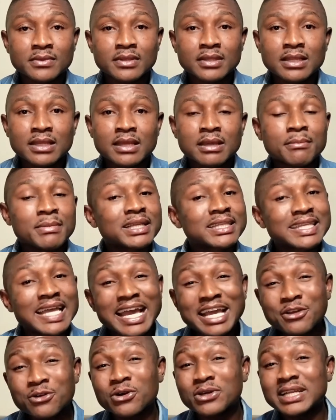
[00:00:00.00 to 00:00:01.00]
But
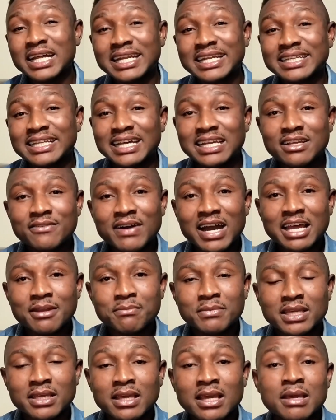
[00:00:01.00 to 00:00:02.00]
thank God that he delivered
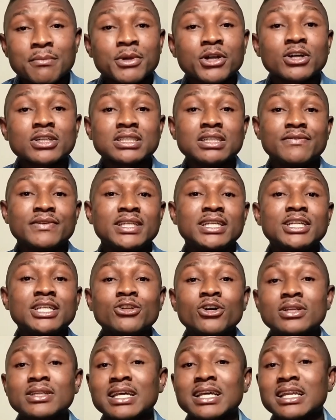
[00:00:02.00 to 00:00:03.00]
me because if he did
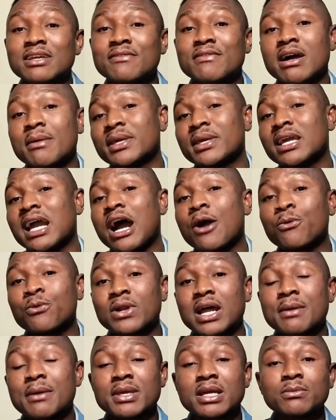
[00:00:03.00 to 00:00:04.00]
not deliver me, how would I
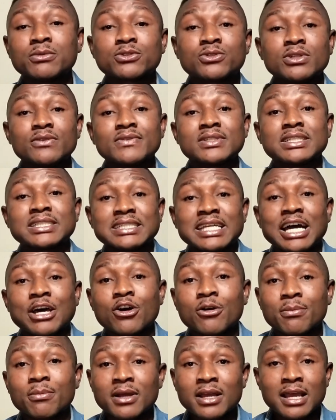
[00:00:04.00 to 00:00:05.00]
be able to even stand
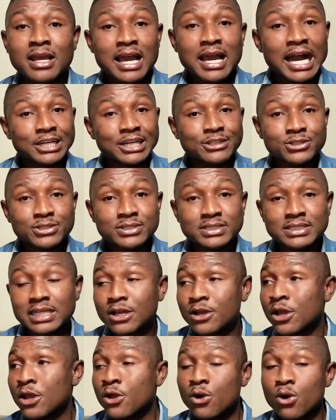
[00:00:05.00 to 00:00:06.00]
up and say,
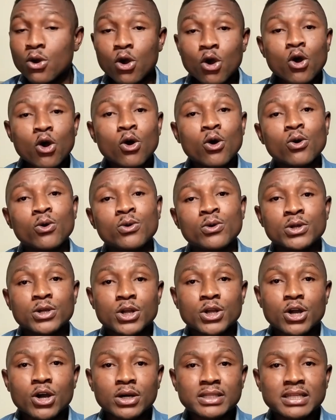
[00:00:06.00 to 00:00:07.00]
Oh,
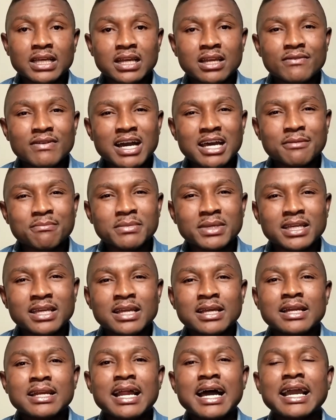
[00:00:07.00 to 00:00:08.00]
God delivered me?
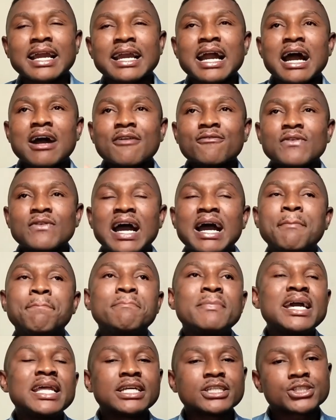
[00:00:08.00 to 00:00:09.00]
Like I've, i
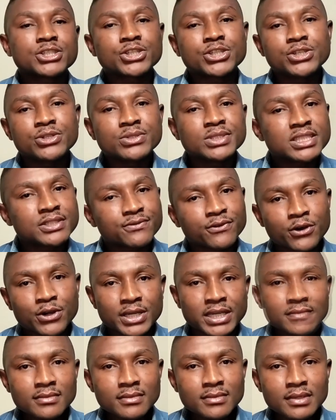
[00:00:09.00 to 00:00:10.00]
made excuses for
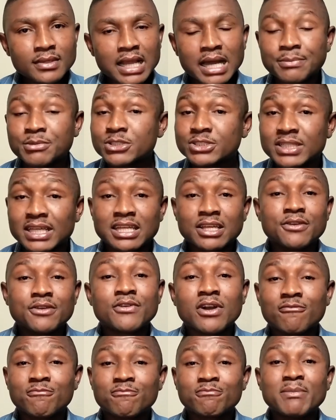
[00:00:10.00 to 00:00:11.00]
it. I'm just telling you, if you
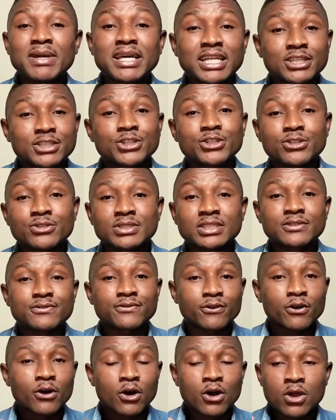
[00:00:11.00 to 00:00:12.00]
have made excuses
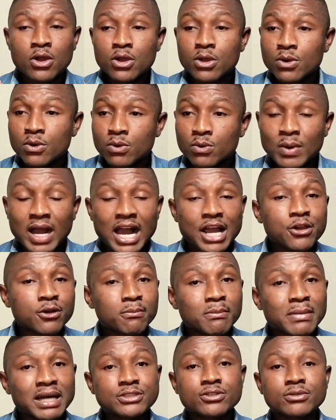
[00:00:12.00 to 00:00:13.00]
for why you're
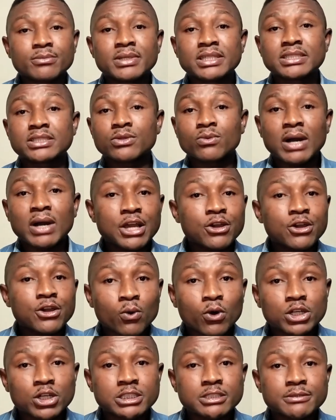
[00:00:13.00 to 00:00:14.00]
masturbating, why you're
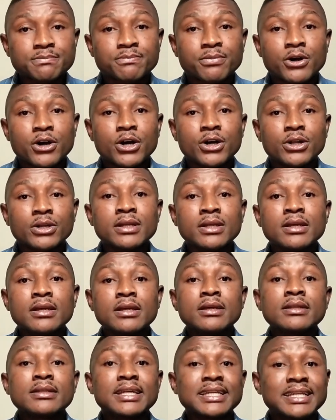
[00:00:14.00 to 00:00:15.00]
watching porn,
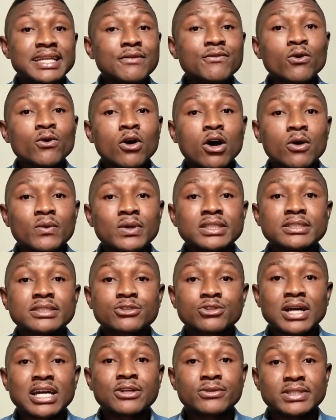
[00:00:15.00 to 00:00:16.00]
the devil will always
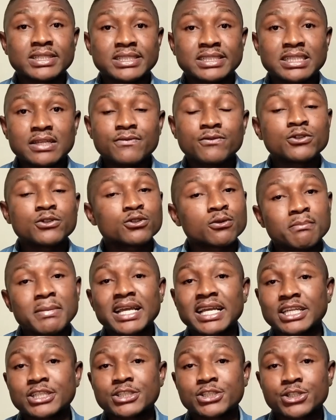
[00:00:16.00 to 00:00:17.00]
try to deceive you to make
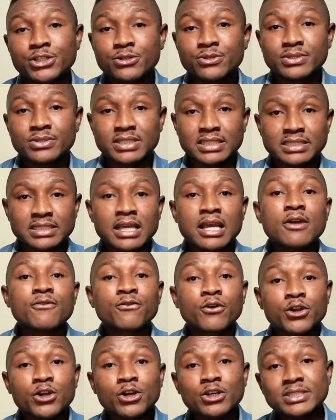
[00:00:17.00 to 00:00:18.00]
excuses
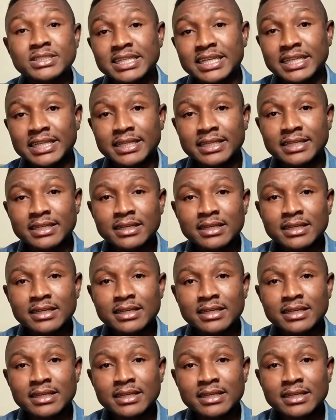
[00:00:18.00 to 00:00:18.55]
for your sin.